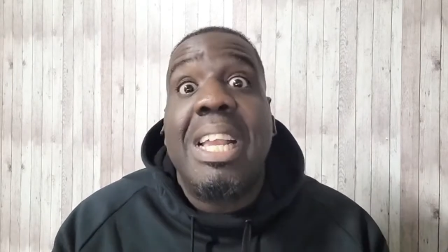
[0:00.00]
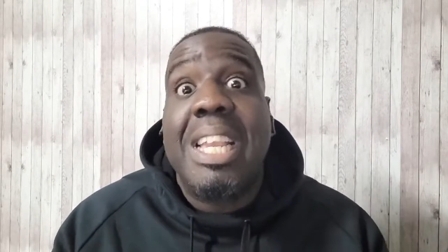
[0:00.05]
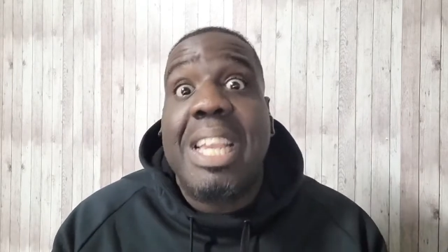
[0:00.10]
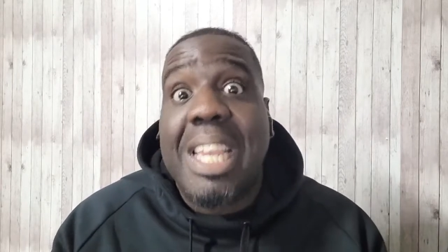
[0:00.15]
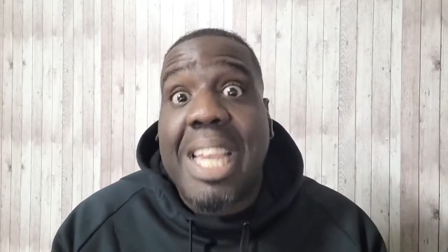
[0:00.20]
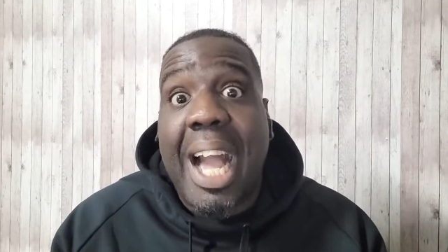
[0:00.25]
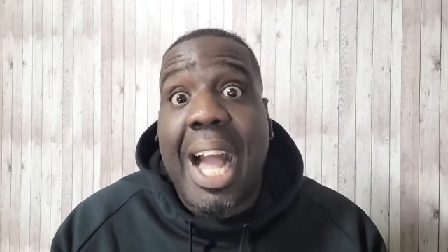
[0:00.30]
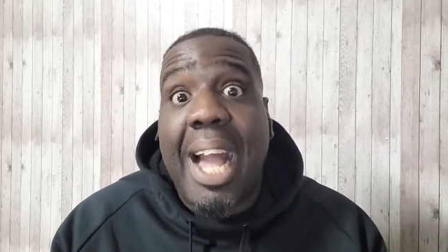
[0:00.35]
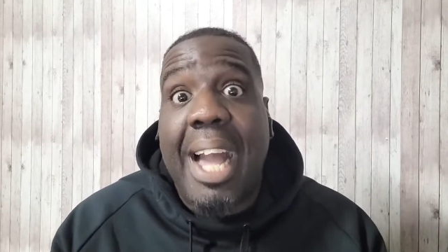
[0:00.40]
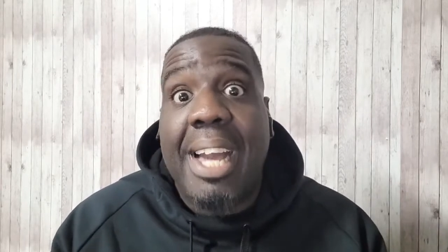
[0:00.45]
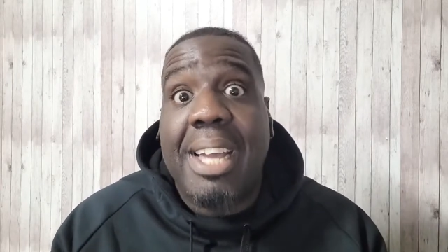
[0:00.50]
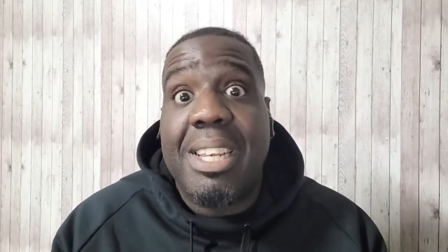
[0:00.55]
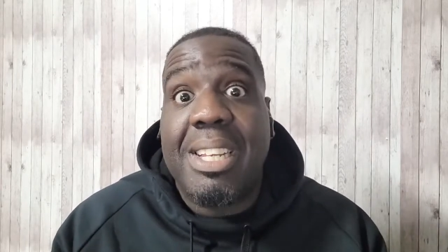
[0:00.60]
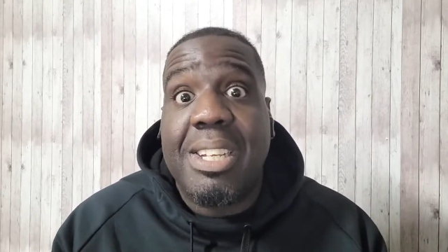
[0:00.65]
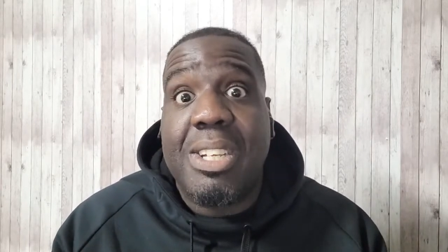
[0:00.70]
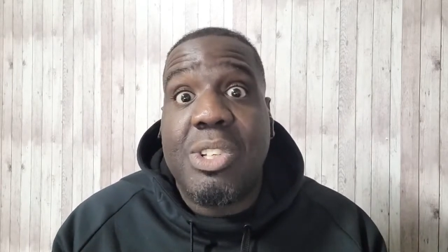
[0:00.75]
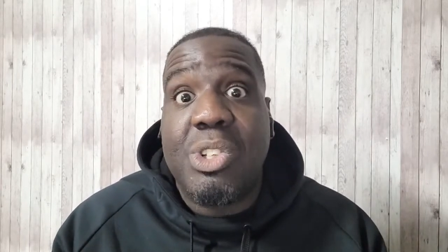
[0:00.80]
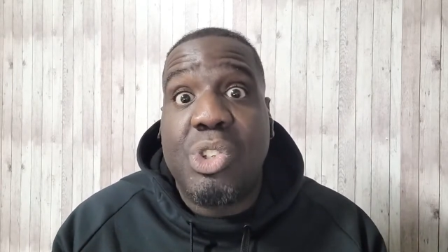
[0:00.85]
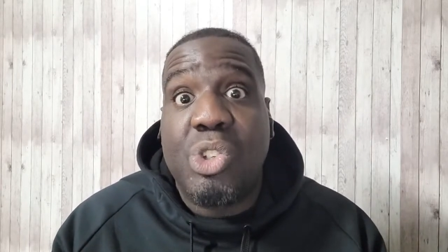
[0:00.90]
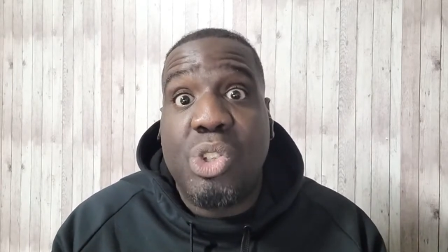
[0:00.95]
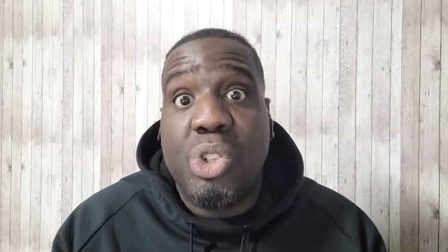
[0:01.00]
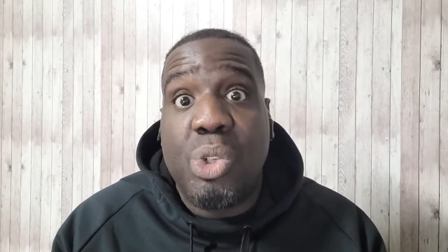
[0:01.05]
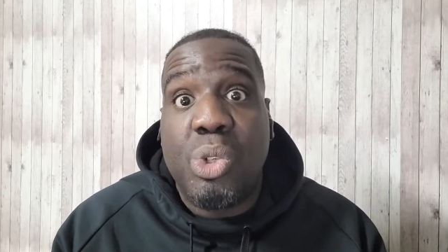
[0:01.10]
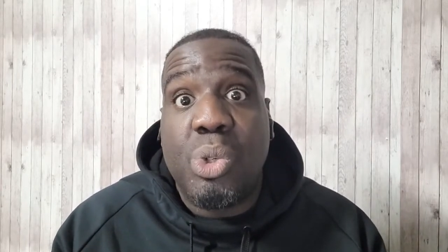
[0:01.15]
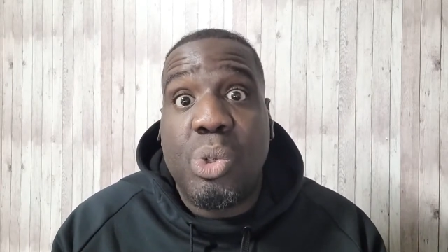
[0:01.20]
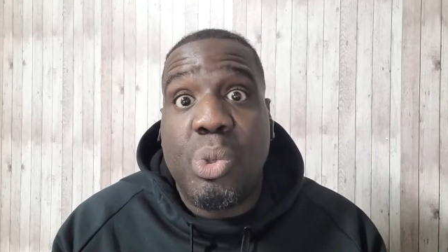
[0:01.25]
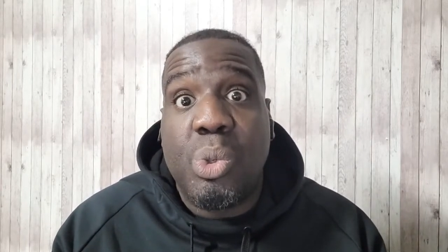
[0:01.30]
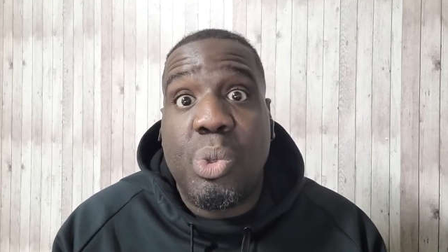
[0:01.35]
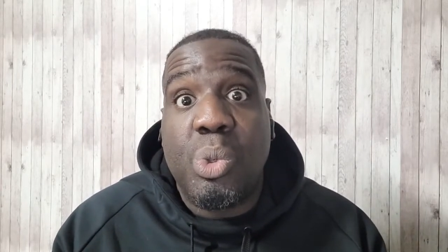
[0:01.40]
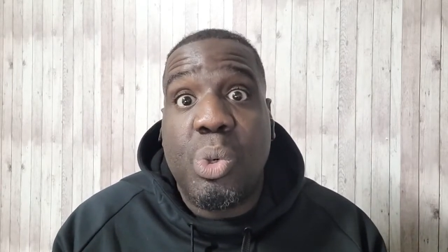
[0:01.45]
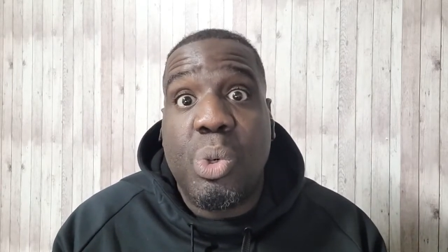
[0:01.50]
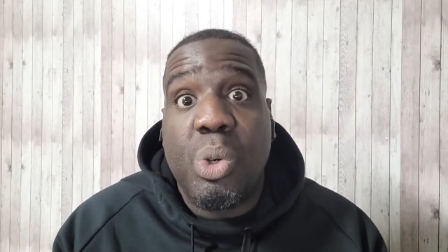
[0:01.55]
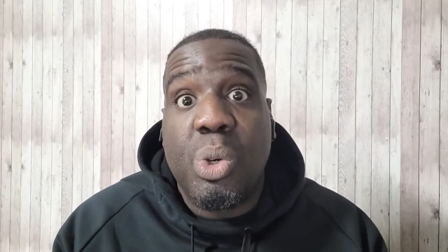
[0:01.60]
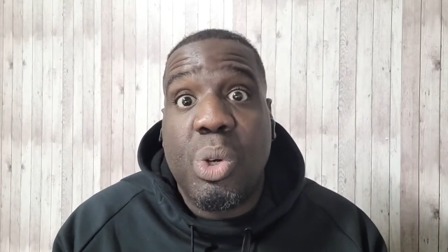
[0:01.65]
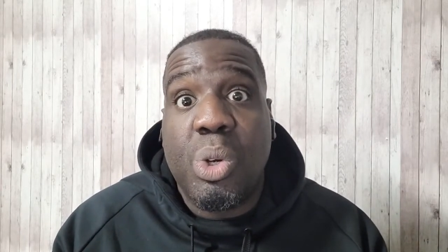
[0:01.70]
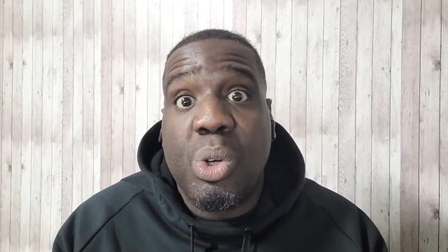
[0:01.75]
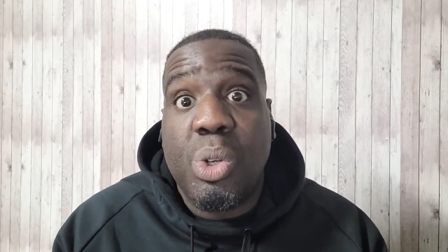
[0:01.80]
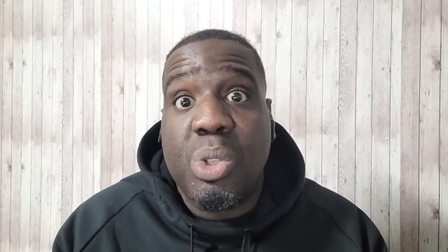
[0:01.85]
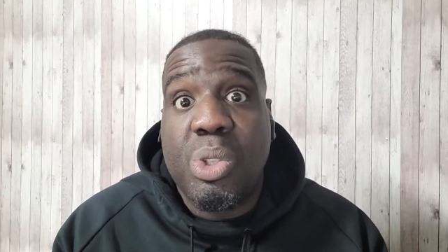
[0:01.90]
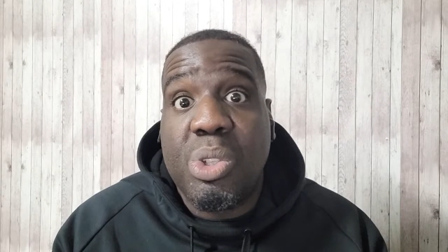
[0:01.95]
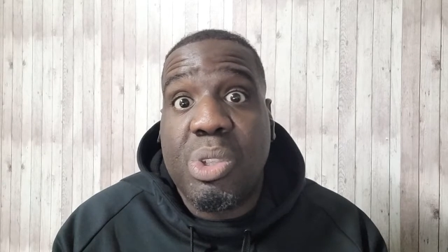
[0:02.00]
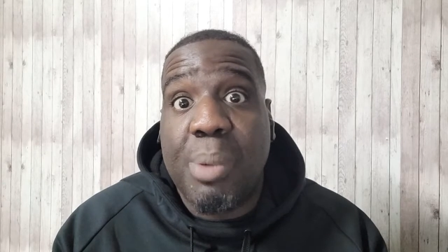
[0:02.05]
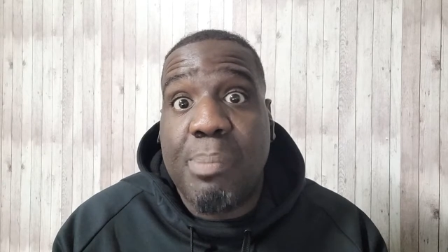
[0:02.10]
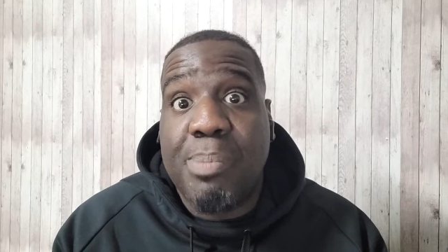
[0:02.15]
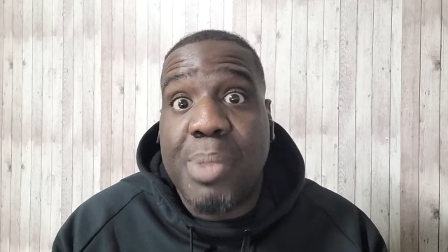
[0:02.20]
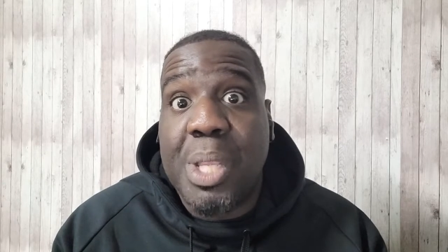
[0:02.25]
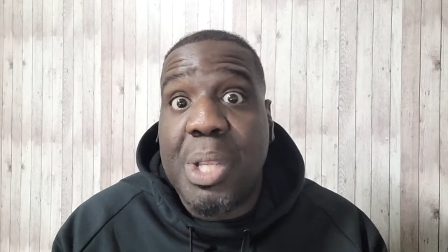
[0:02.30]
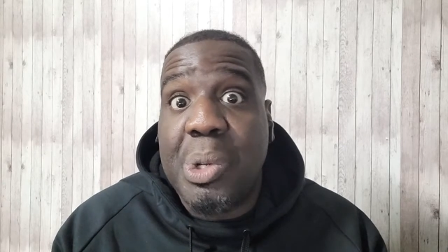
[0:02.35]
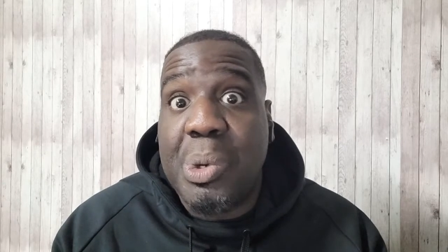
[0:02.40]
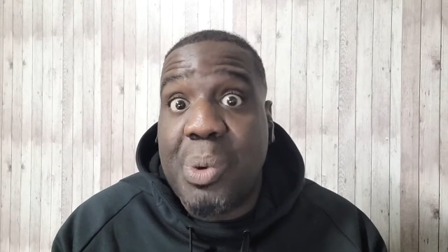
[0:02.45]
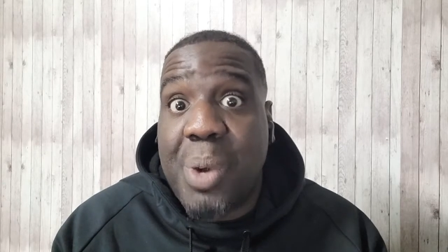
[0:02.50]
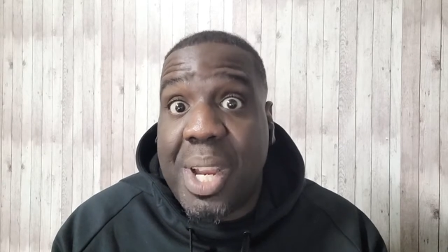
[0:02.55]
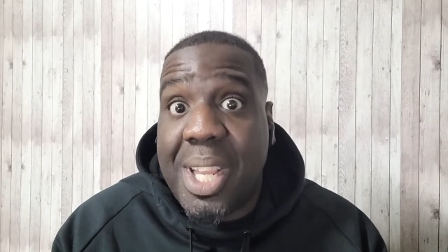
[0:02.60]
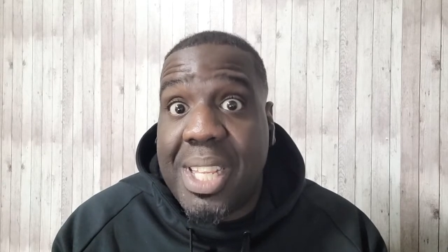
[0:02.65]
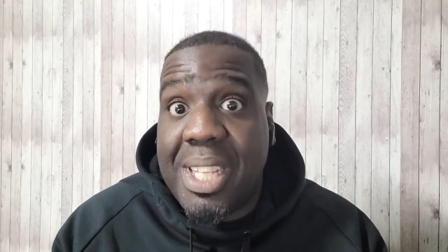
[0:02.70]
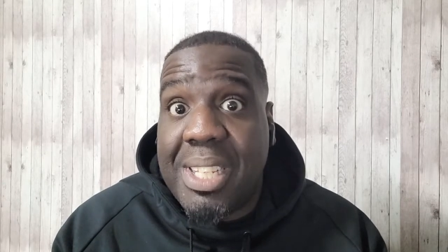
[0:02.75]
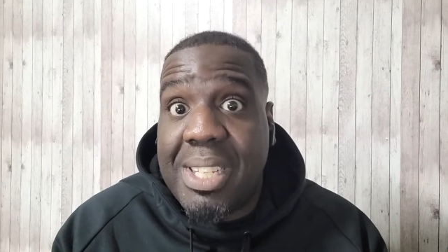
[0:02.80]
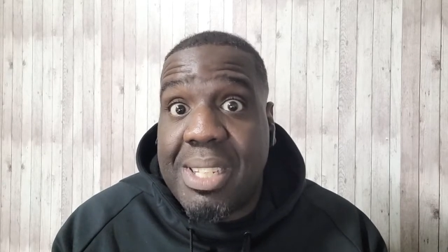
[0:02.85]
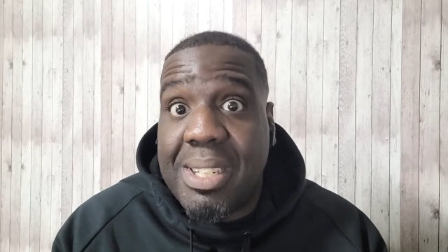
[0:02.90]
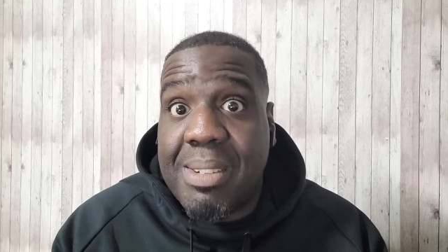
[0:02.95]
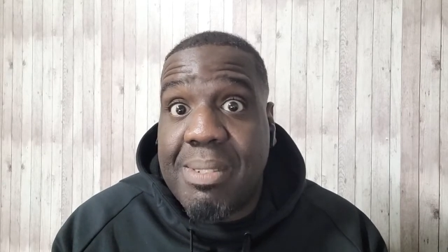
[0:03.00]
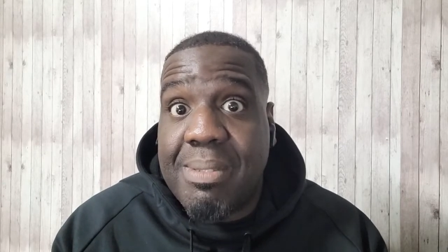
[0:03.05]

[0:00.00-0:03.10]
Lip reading: God could do something great.